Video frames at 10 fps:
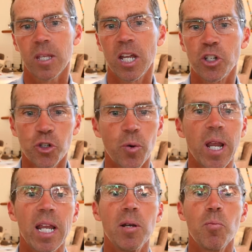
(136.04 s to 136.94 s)
and
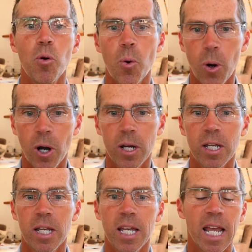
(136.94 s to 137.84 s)
train more
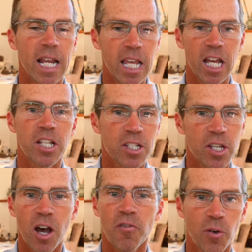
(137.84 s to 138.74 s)
and get
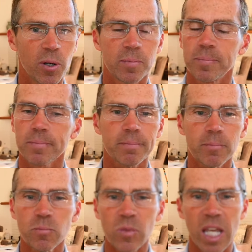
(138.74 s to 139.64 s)
tougher
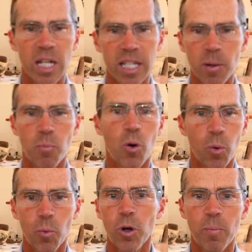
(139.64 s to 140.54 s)
and get more
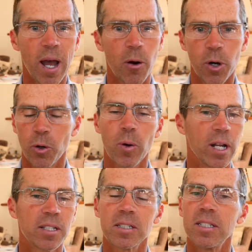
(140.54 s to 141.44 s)
willpower and grit.
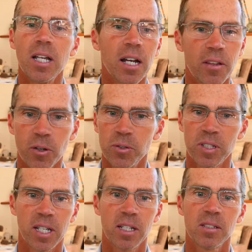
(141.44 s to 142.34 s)
It's none of those
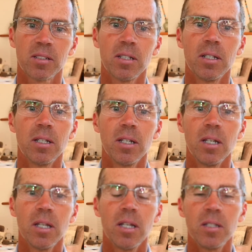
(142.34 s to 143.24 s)
things.
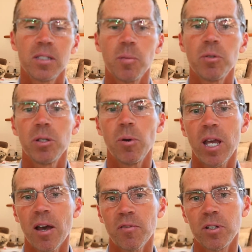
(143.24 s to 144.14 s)
It's simply we
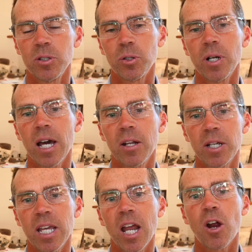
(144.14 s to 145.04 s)
have to learn how to
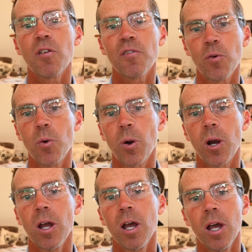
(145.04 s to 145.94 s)
care for
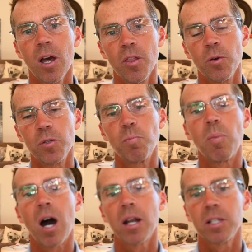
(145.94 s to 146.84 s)
those
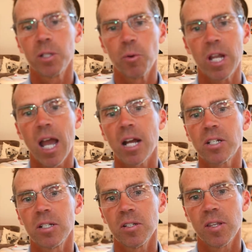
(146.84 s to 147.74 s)
bodily
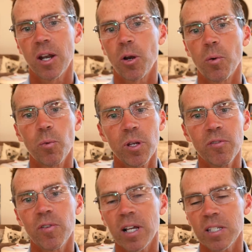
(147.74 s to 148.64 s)
reactions that are
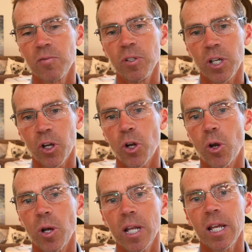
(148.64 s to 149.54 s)
reflexively
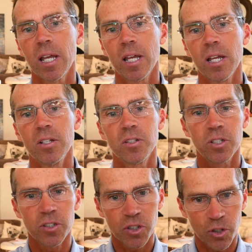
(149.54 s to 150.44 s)
occurring
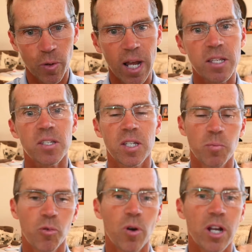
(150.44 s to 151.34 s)
to stress
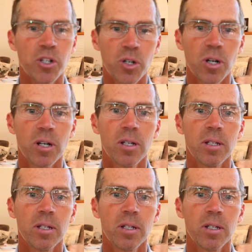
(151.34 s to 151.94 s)
and pressure.